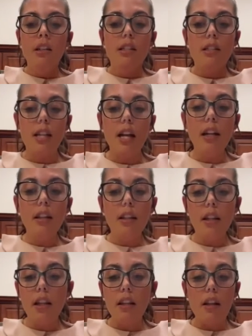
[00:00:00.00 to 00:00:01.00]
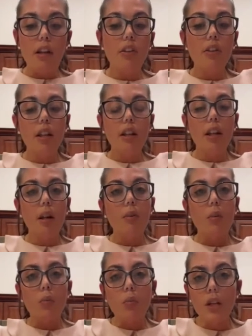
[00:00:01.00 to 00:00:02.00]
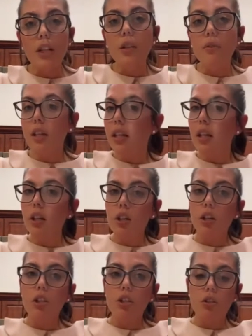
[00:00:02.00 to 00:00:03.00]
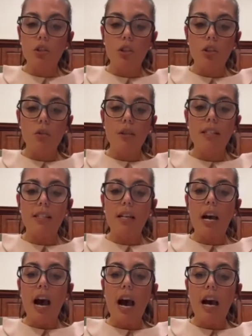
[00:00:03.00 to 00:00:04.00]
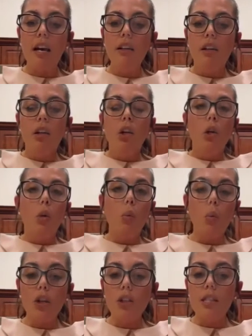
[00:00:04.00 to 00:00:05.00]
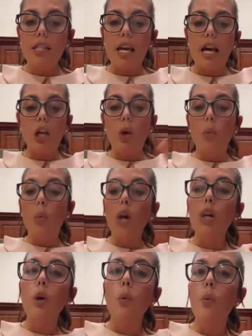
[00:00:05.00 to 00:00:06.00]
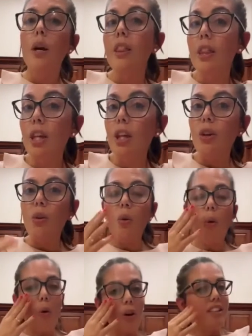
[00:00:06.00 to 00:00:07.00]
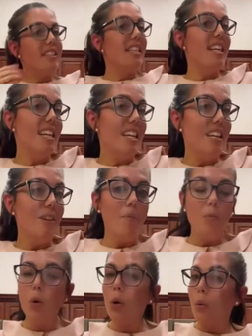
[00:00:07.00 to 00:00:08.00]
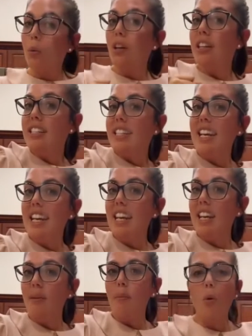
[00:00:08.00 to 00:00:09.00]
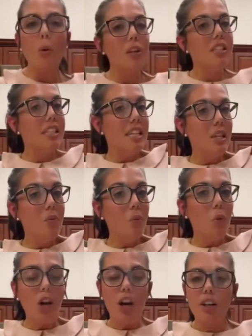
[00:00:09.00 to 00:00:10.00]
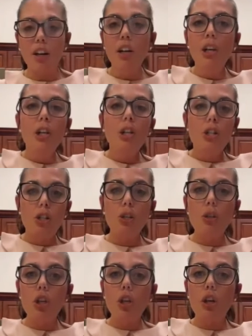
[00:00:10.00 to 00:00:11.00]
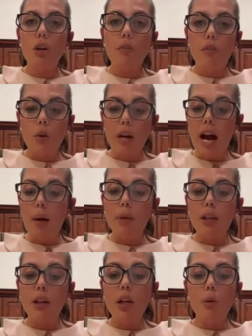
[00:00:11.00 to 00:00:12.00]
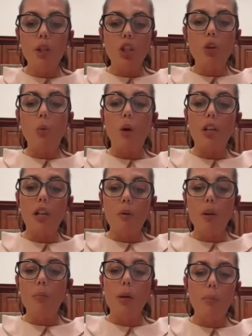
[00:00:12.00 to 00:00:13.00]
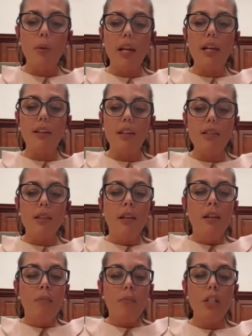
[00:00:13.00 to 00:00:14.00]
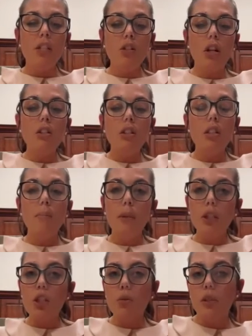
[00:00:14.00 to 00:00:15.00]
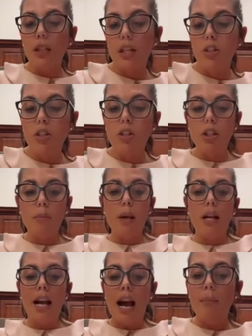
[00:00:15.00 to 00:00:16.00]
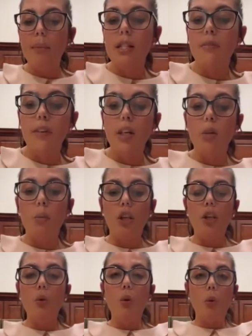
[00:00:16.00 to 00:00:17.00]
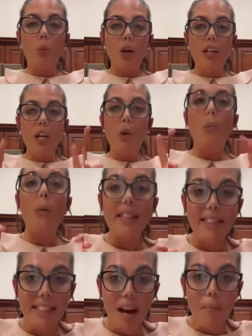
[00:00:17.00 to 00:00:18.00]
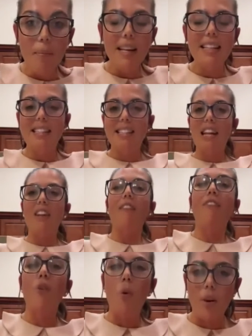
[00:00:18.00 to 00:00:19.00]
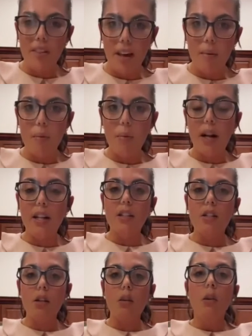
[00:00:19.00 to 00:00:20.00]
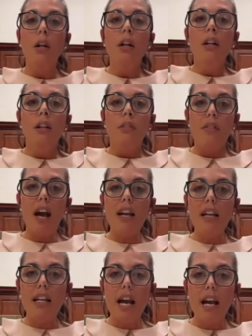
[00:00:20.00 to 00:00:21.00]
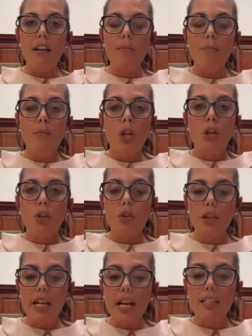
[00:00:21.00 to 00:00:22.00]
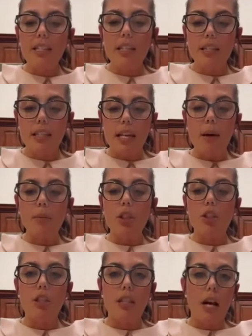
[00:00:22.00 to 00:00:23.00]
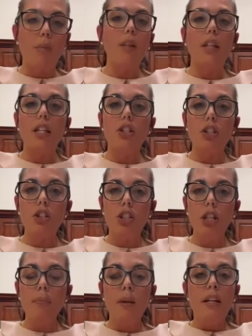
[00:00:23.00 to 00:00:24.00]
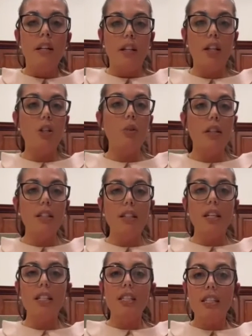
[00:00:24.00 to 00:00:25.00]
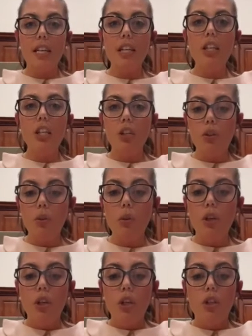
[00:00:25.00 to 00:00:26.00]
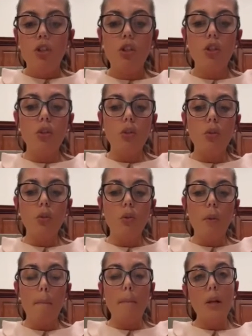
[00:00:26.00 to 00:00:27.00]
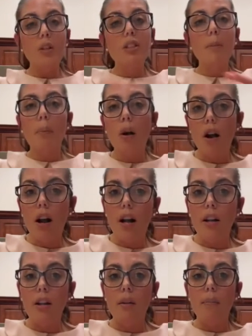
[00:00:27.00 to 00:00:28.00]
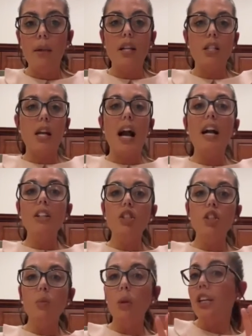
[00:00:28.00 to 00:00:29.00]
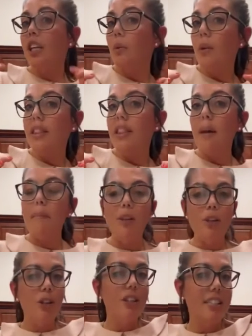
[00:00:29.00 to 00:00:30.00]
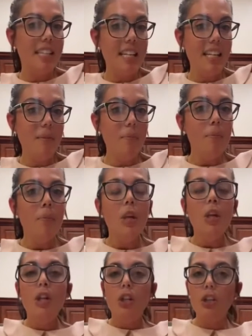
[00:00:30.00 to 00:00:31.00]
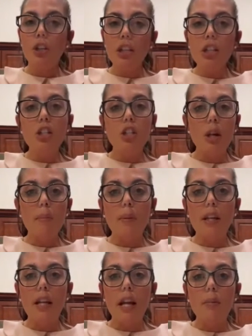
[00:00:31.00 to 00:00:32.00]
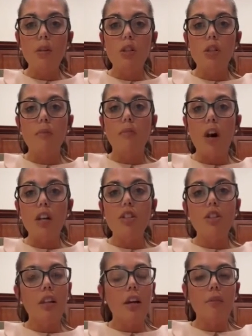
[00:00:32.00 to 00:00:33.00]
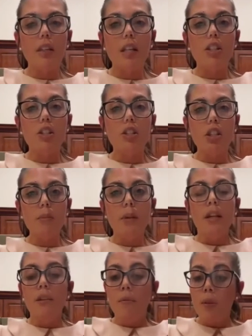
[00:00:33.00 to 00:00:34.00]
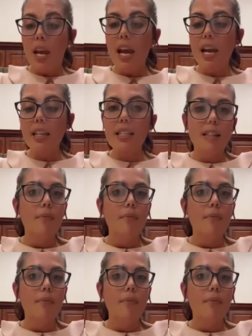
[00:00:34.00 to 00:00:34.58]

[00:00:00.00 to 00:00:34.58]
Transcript: Secondly, the other thing that I would really, really encourage you to do is to add words like work with you, or team, or we're a team, or teamwork to your vocabulary when you're working with people like this. This starts to build a relationship and an atmosphere where you are working with them instead of for them, right? And so that again creates and establishes that relationship that you can continue to build upon, because as you're working with them and you're a team, you're going to start being able to foster that relationship and